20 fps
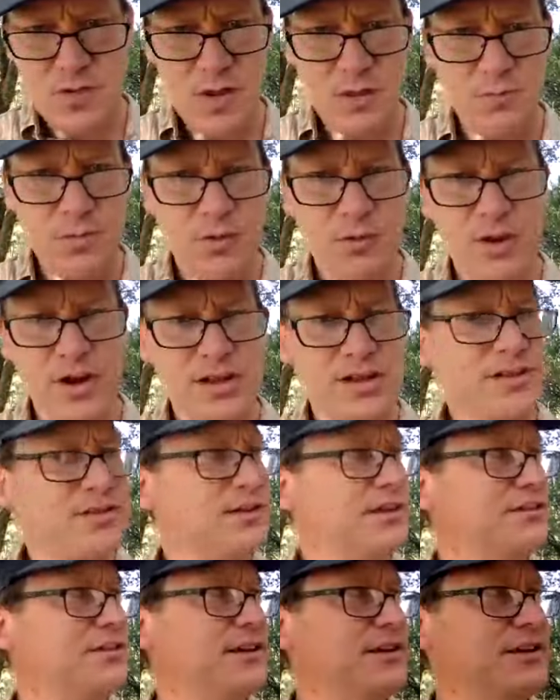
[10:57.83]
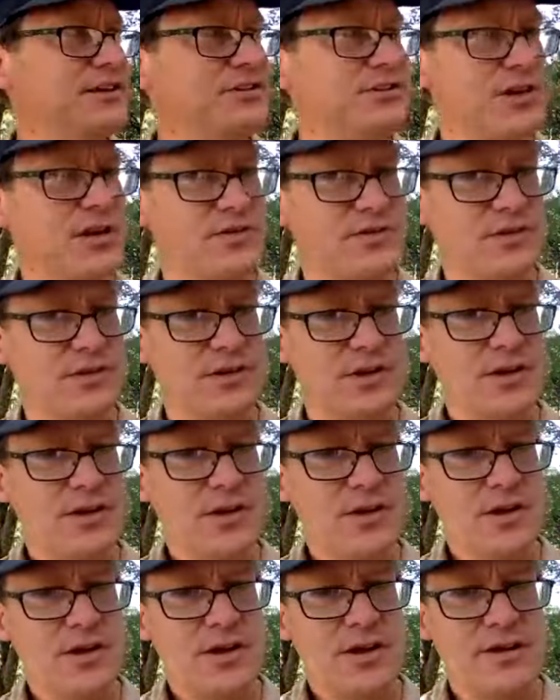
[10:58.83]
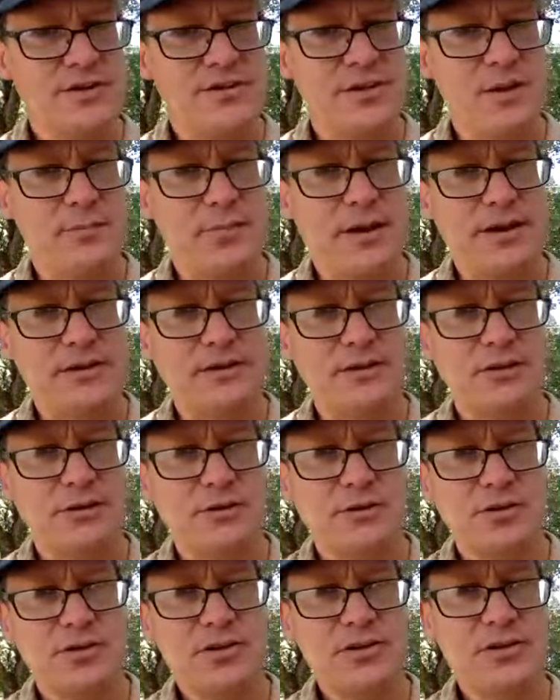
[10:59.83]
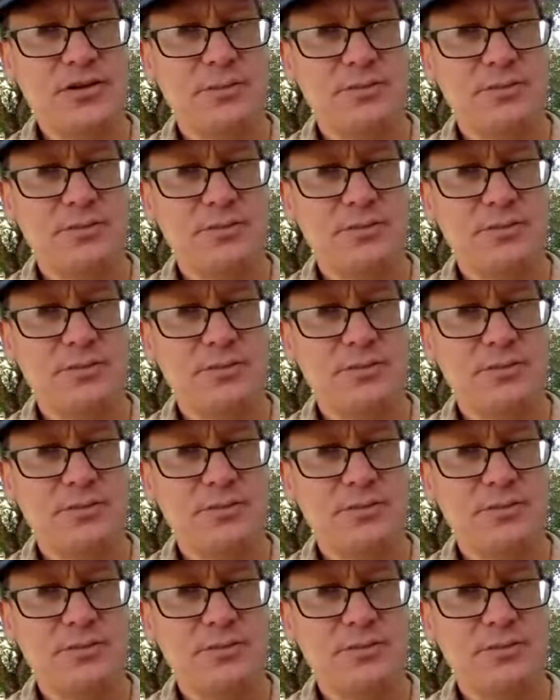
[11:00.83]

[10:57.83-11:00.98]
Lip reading: But one of the things he discovered is that by diluting the